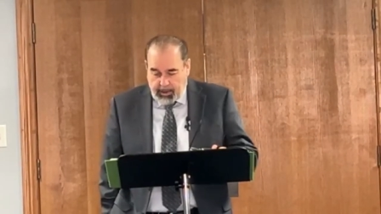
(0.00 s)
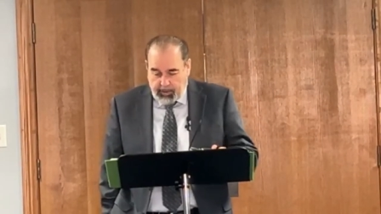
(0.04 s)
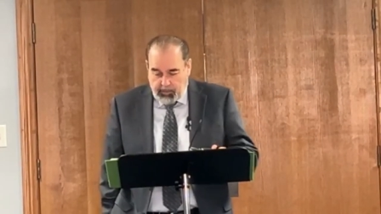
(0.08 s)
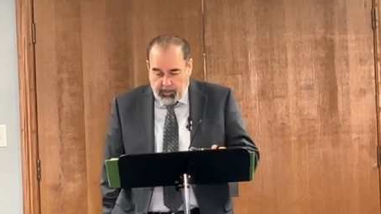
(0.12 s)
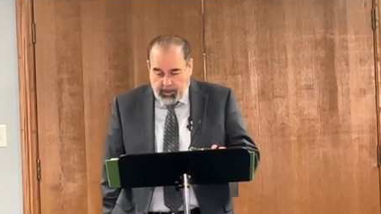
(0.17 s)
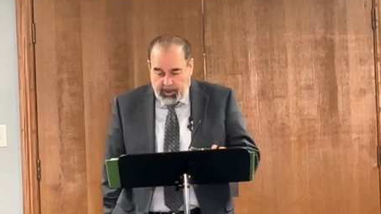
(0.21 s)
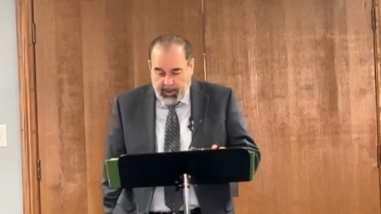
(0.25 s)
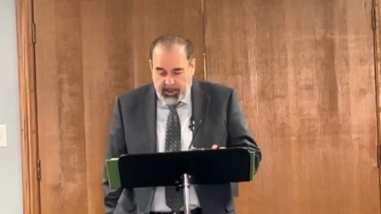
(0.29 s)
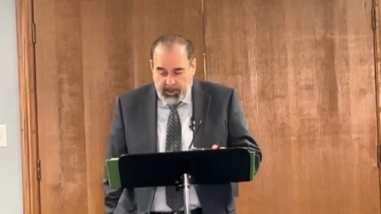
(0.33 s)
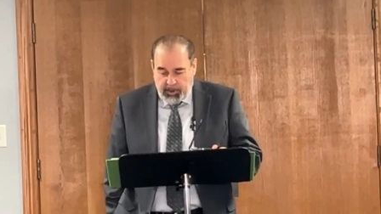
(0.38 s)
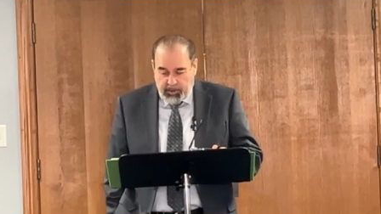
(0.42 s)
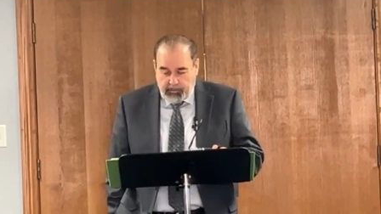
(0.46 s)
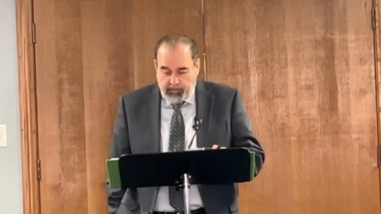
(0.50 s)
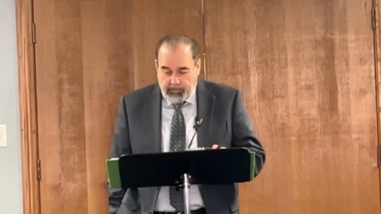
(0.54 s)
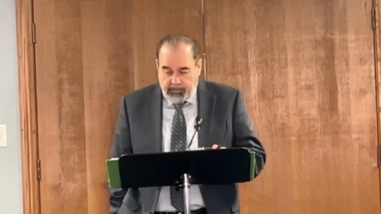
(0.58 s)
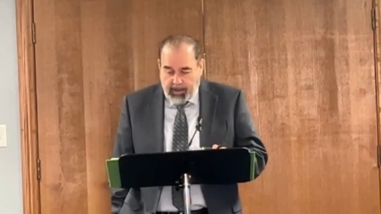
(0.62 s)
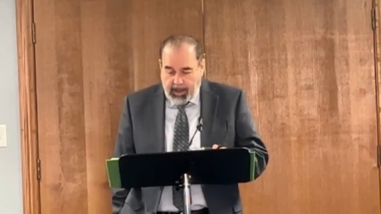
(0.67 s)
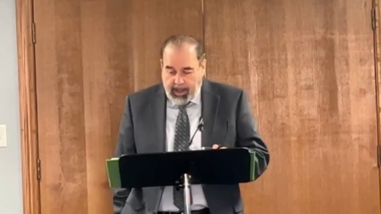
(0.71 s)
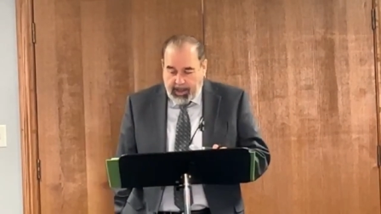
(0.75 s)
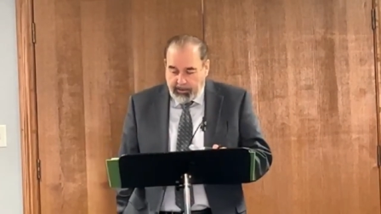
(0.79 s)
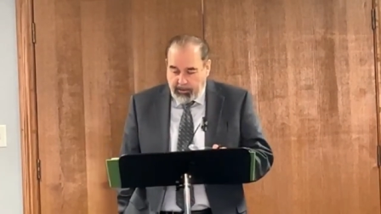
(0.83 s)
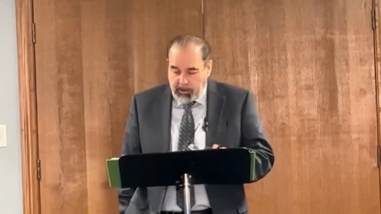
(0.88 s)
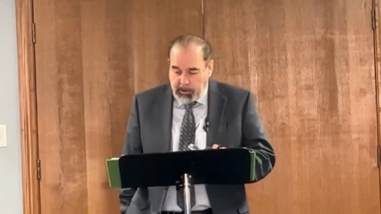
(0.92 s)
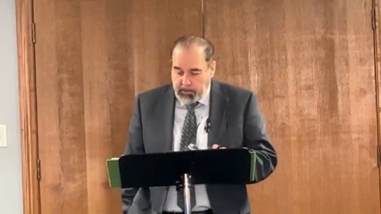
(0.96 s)
I run unto you,
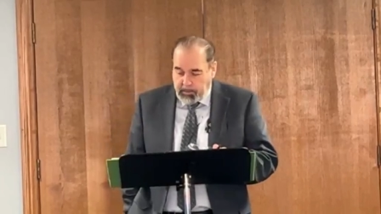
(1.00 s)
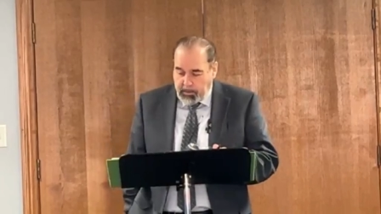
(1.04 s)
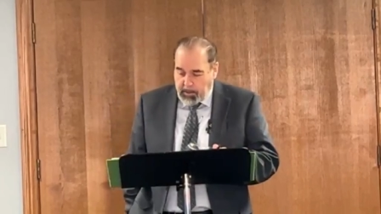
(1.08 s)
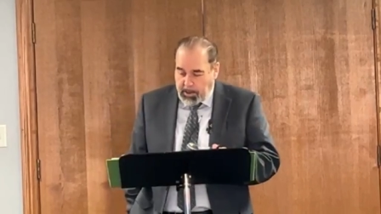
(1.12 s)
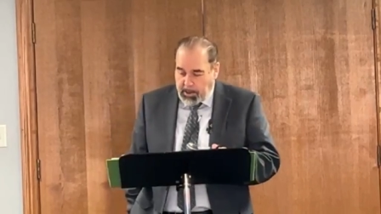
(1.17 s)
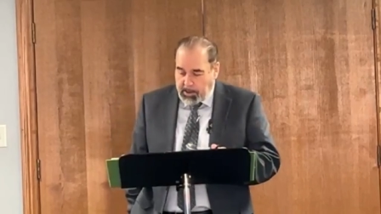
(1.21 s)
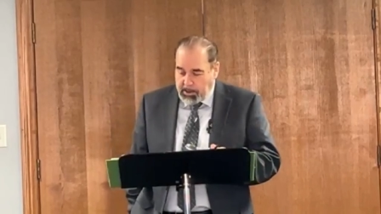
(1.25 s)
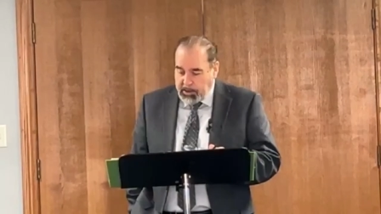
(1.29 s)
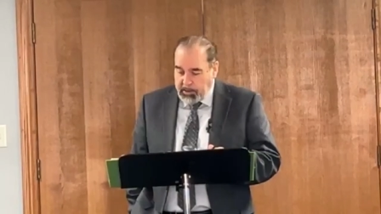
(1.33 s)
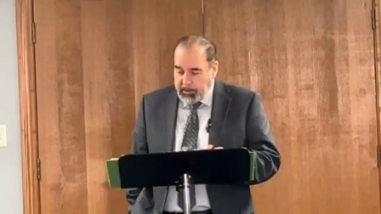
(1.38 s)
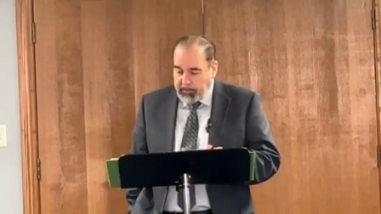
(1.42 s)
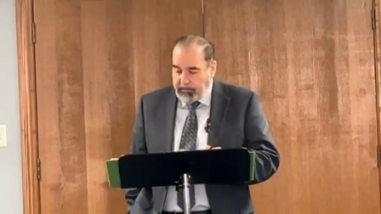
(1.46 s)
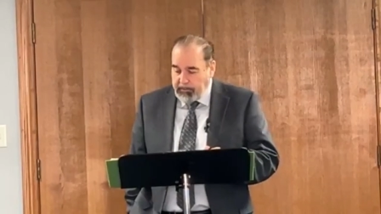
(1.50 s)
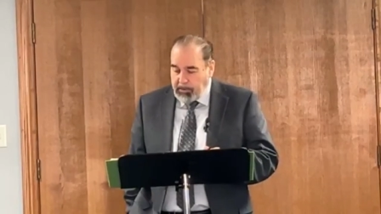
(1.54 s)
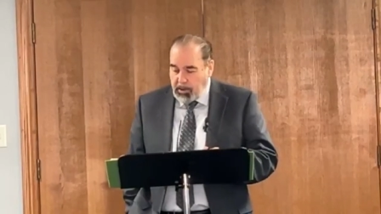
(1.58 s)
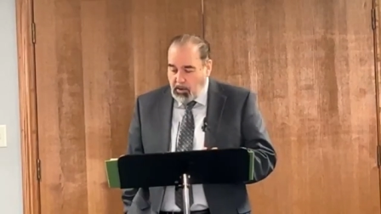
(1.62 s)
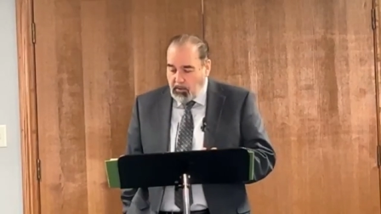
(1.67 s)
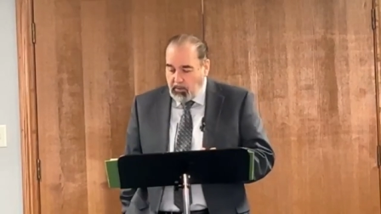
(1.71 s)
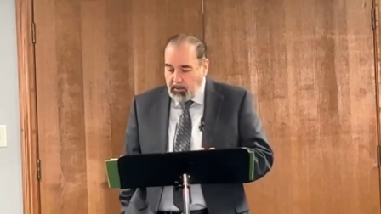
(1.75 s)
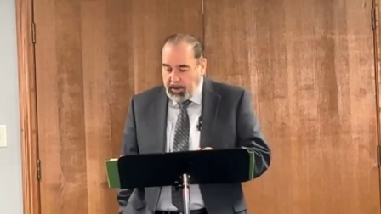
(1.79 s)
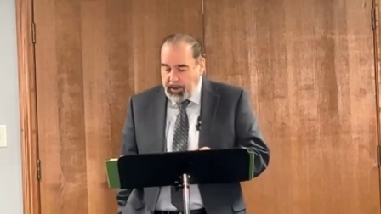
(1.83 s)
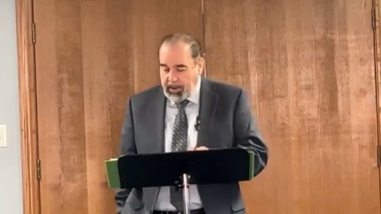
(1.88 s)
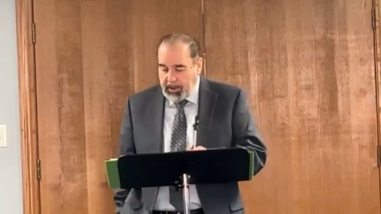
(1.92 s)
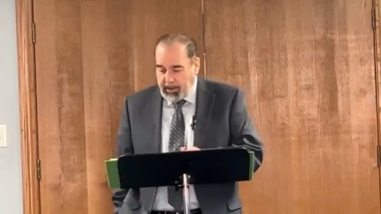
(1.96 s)
fathers, because you have
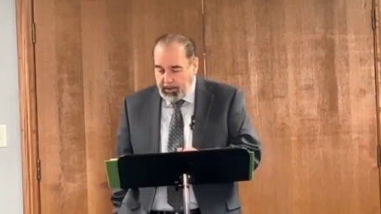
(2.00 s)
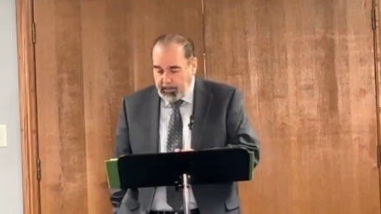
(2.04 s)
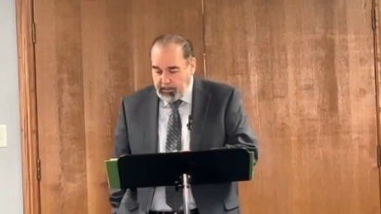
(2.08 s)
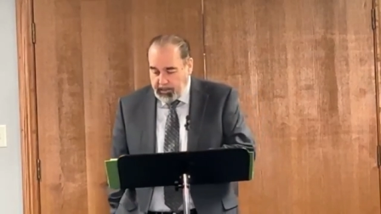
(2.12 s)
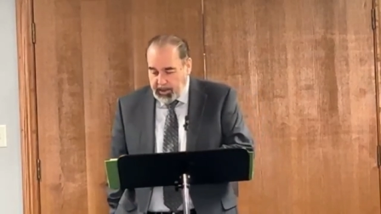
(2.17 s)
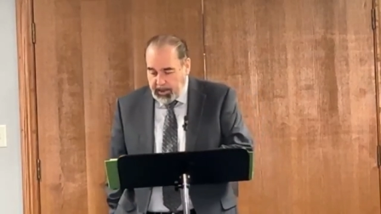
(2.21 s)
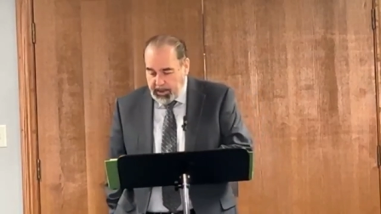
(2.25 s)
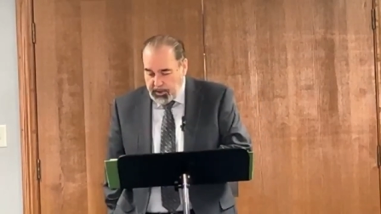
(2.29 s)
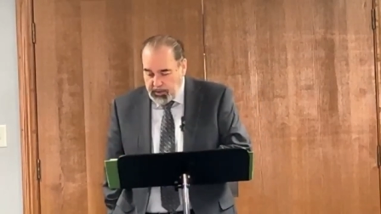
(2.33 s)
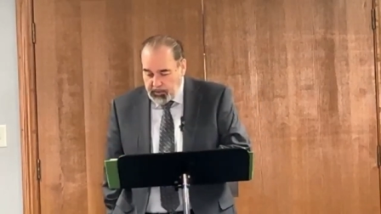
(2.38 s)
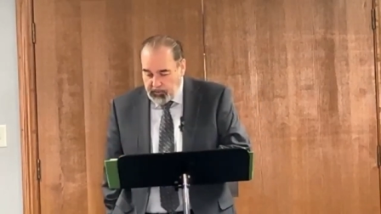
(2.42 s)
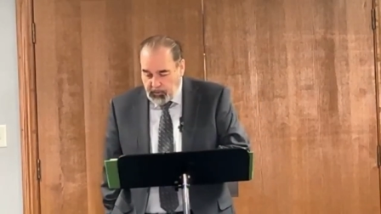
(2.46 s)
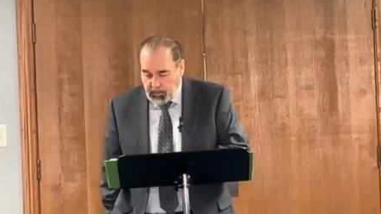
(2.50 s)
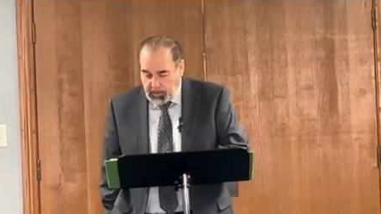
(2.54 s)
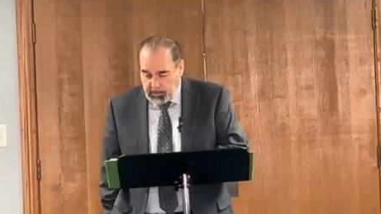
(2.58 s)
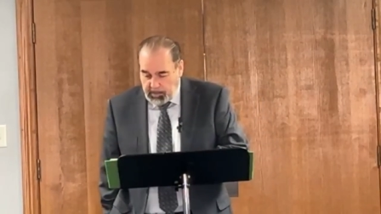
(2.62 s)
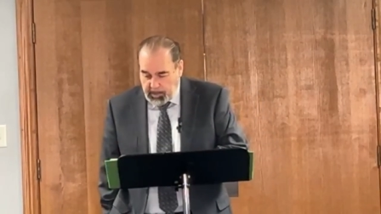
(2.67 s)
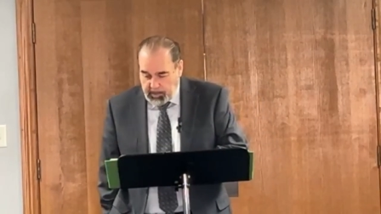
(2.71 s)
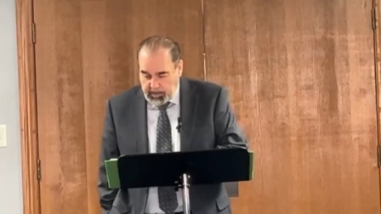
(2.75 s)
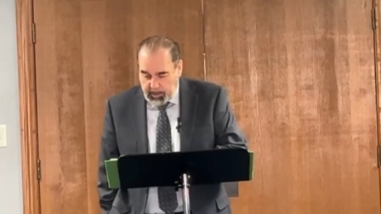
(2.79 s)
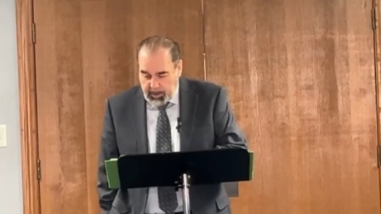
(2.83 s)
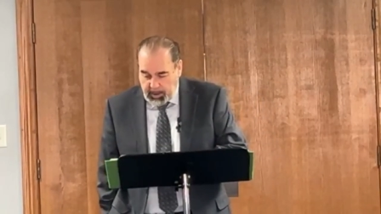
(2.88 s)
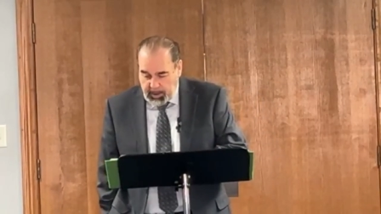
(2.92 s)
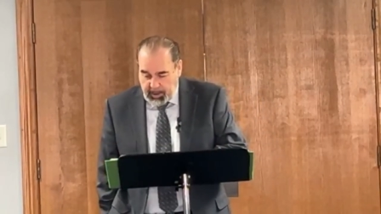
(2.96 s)
known him that is
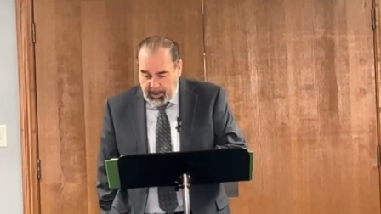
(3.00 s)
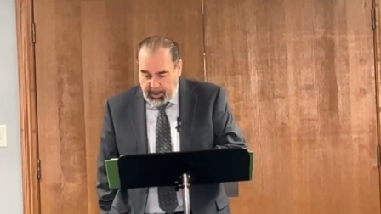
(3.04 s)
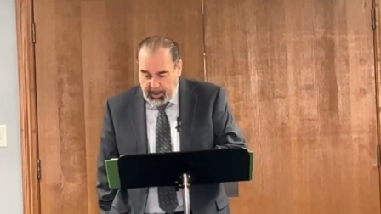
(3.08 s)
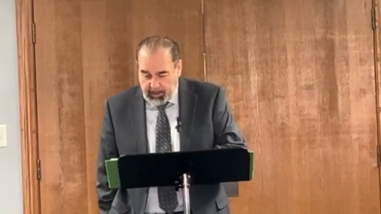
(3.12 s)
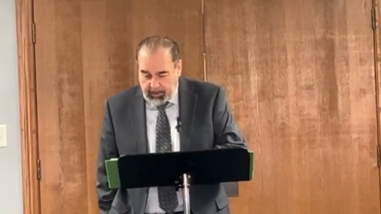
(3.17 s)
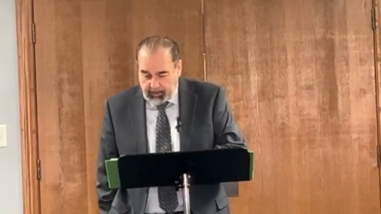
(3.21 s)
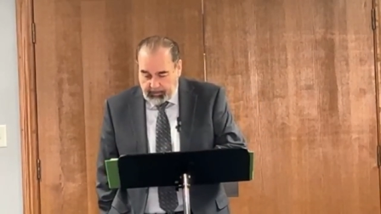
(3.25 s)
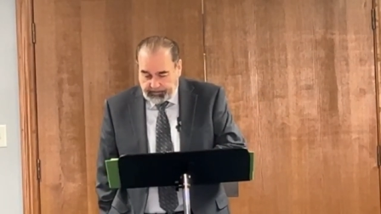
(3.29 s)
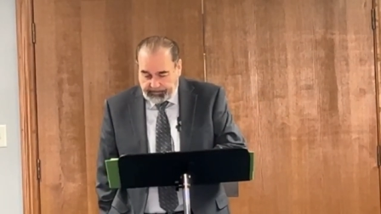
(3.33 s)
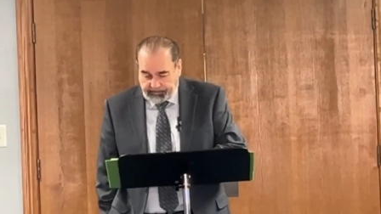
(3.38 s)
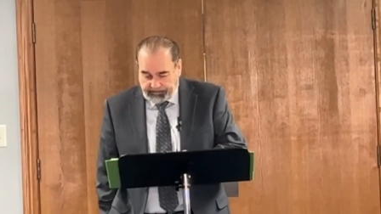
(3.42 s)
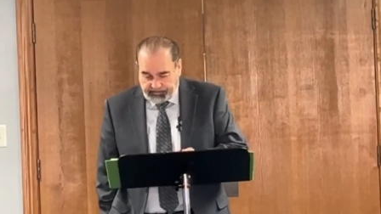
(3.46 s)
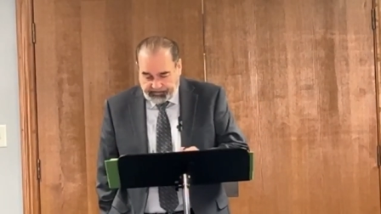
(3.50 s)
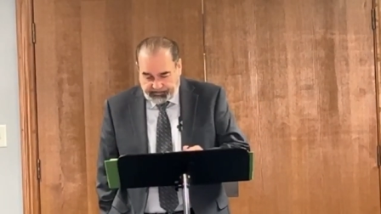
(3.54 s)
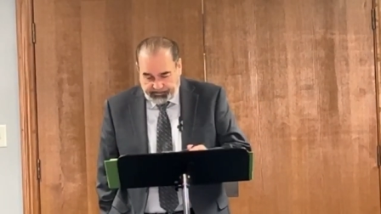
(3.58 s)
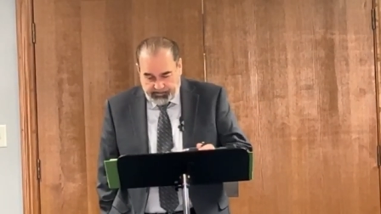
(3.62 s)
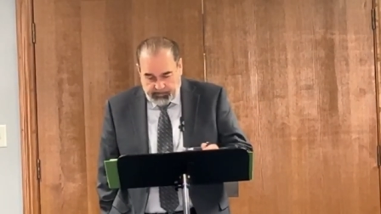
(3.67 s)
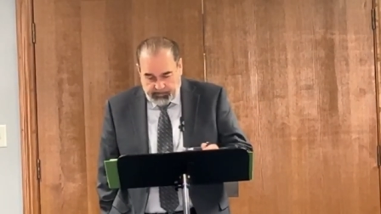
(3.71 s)
from the beginning.